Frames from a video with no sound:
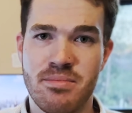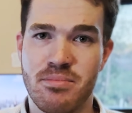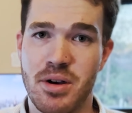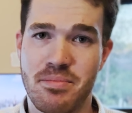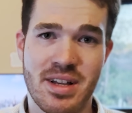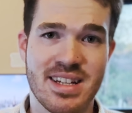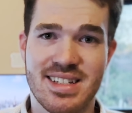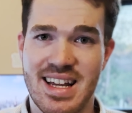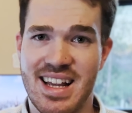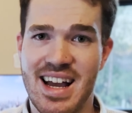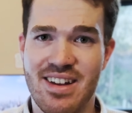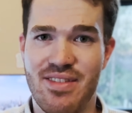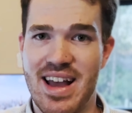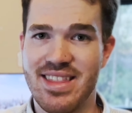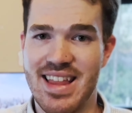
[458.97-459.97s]
But because I kind
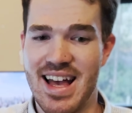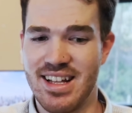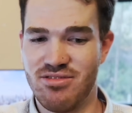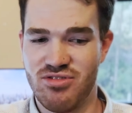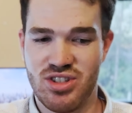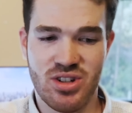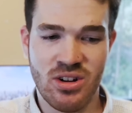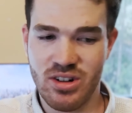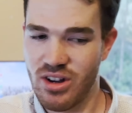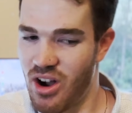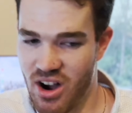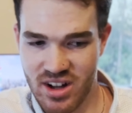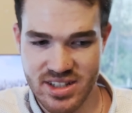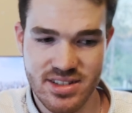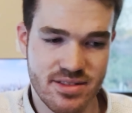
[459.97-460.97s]
of had that sunk
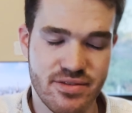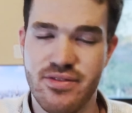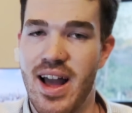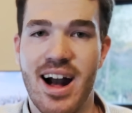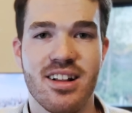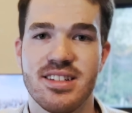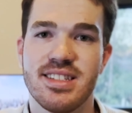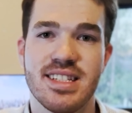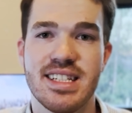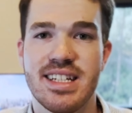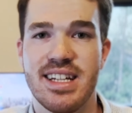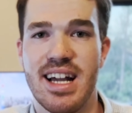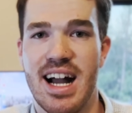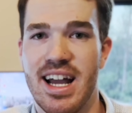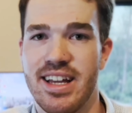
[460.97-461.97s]
cost
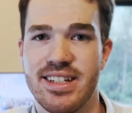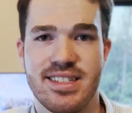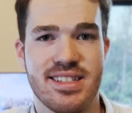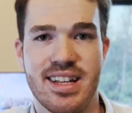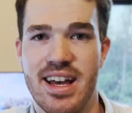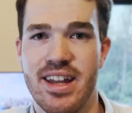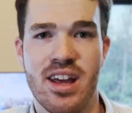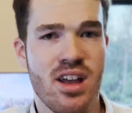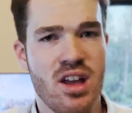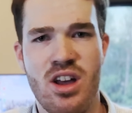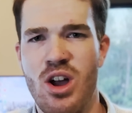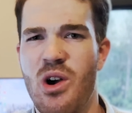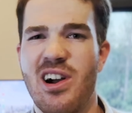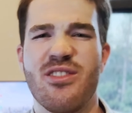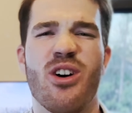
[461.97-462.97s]
fallacy, I said,
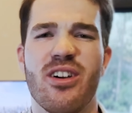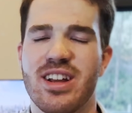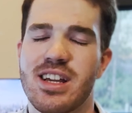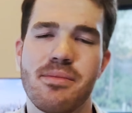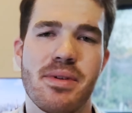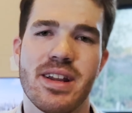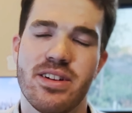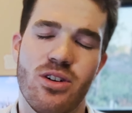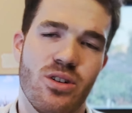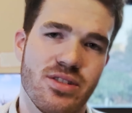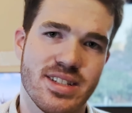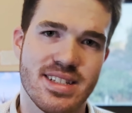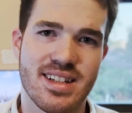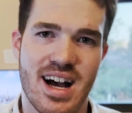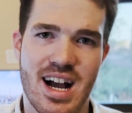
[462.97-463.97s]
oh, I've already committed all
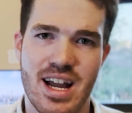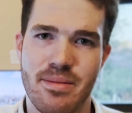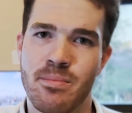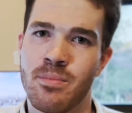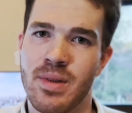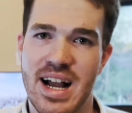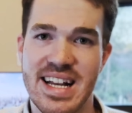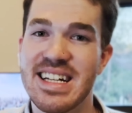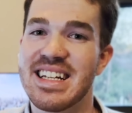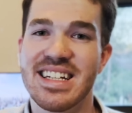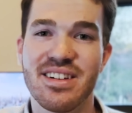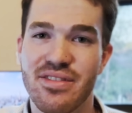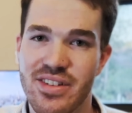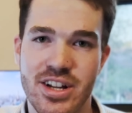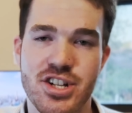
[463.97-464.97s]
this time. I need
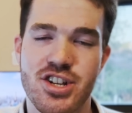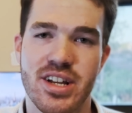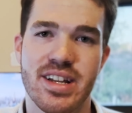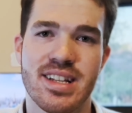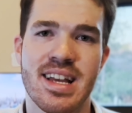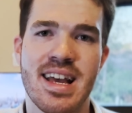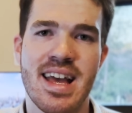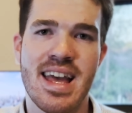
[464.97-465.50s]
to finish it.